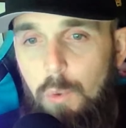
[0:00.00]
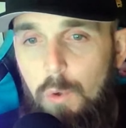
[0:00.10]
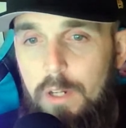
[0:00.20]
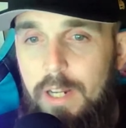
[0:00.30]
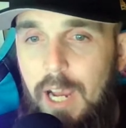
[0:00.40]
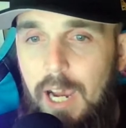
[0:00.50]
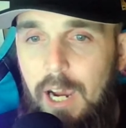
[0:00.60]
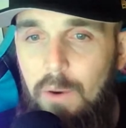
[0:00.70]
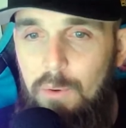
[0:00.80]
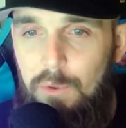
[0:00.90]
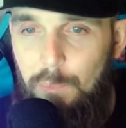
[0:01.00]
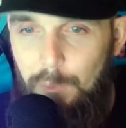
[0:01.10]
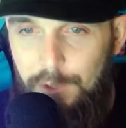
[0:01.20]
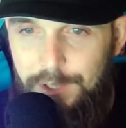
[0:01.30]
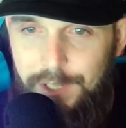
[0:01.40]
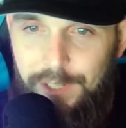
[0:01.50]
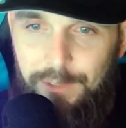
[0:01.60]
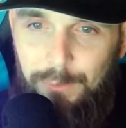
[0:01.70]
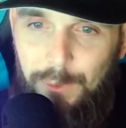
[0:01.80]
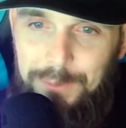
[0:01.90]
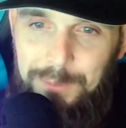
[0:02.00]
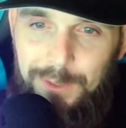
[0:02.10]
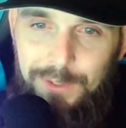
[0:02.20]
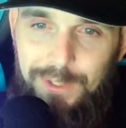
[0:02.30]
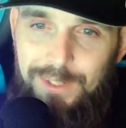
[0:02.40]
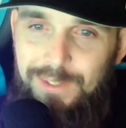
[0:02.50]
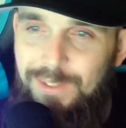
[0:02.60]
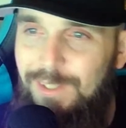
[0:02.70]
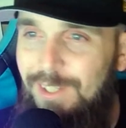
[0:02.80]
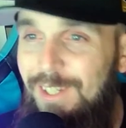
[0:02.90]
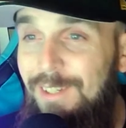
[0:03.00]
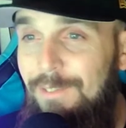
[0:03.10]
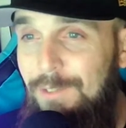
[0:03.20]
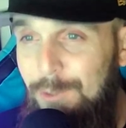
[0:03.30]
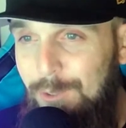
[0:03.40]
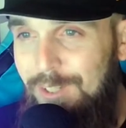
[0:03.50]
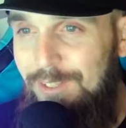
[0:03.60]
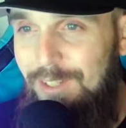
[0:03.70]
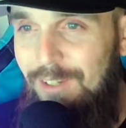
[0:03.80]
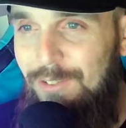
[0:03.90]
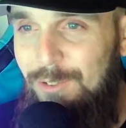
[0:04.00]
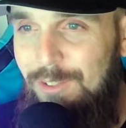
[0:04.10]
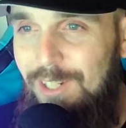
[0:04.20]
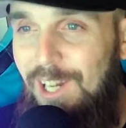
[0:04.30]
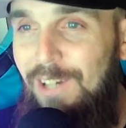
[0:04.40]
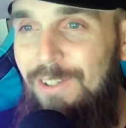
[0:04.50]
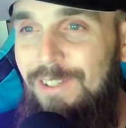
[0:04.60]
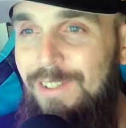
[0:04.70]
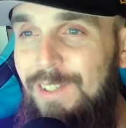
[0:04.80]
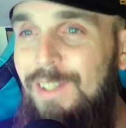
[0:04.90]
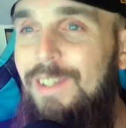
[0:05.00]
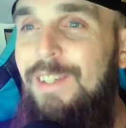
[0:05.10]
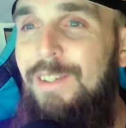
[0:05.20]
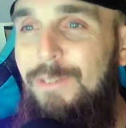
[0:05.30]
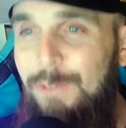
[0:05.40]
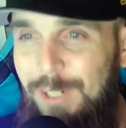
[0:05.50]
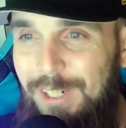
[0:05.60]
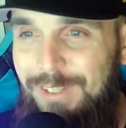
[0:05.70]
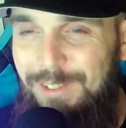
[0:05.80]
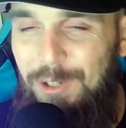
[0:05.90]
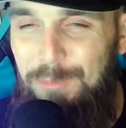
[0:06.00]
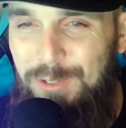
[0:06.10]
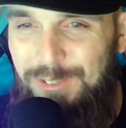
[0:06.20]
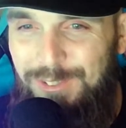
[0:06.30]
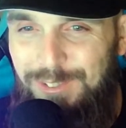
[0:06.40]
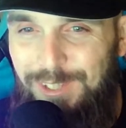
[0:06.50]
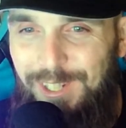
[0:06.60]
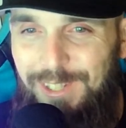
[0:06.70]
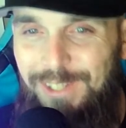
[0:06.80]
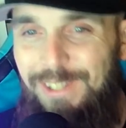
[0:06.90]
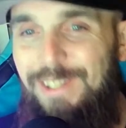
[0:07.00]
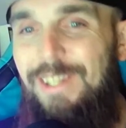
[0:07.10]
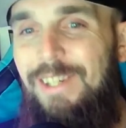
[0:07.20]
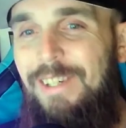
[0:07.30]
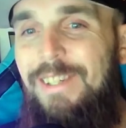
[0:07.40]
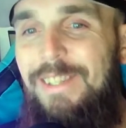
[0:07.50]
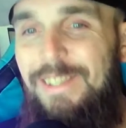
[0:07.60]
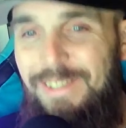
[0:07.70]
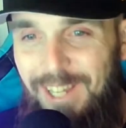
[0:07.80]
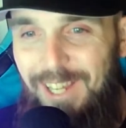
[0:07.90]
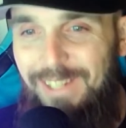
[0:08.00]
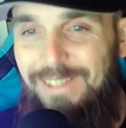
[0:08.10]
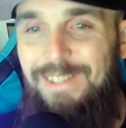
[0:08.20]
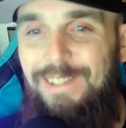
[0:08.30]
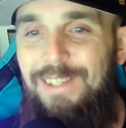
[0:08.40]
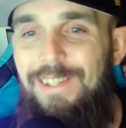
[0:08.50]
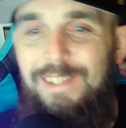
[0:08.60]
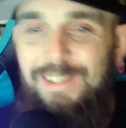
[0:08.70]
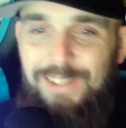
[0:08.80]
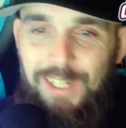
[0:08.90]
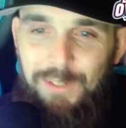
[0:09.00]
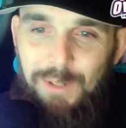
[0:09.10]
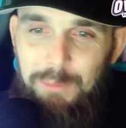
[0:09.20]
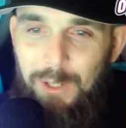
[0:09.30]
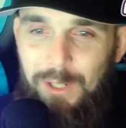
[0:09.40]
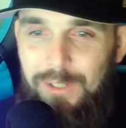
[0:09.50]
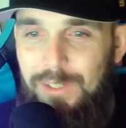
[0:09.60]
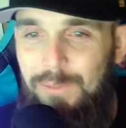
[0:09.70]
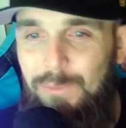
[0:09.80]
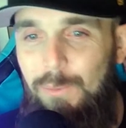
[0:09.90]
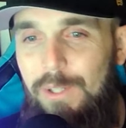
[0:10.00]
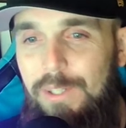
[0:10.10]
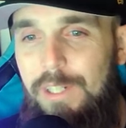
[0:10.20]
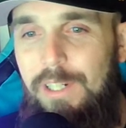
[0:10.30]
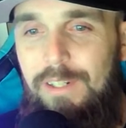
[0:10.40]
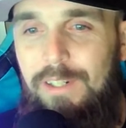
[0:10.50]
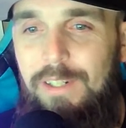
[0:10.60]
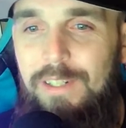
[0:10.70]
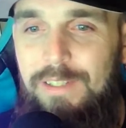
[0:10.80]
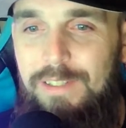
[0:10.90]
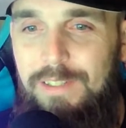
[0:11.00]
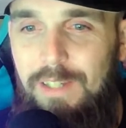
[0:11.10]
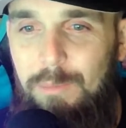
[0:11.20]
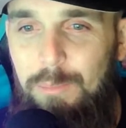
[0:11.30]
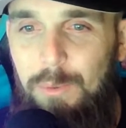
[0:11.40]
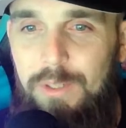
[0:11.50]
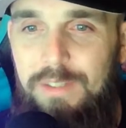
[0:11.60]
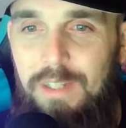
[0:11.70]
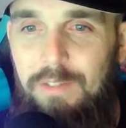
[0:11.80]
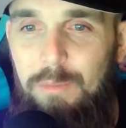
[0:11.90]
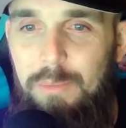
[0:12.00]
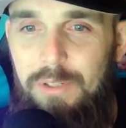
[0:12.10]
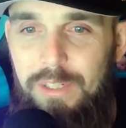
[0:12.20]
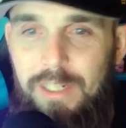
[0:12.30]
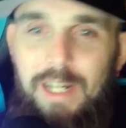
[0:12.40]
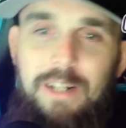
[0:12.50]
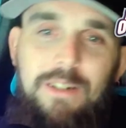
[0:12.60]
Jordan Howard, 1 year, $1 million. If you can sell Jordan Howard, we're going to start a business together. Next, Saquon Barkley, 1 year, $7.7 million.